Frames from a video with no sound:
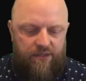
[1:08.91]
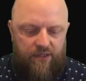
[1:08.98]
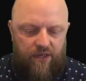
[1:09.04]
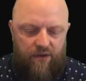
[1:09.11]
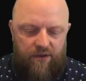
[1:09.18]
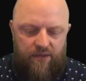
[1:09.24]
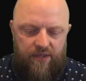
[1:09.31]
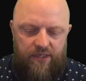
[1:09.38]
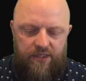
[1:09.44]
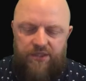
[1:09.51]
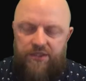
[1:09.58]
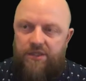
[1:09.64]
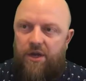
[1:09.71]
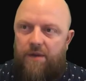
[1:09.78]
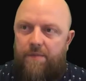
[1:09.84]
So
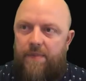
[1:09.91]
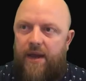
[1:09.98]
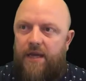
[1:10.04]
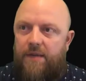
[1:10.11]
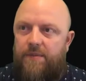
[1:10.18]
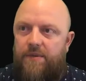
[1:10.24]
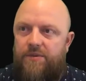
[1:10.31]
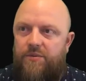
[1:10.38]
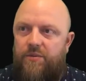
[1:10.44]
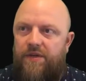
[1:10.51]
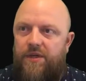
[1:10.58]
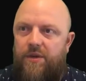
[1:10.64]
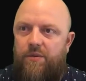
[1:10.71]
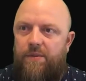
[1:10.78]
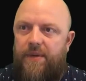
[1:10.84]
let's just go back because
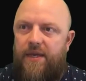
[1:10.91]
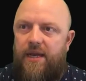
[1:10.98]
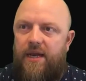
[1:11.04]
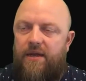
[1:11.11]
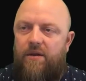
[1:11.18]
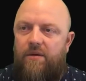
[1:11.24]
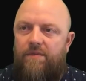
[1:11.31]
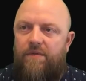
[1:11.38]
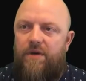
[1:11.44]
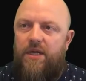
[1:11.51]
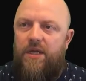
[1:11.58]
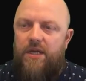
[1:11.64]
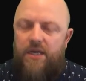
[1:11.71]
we don't want to be in that comp.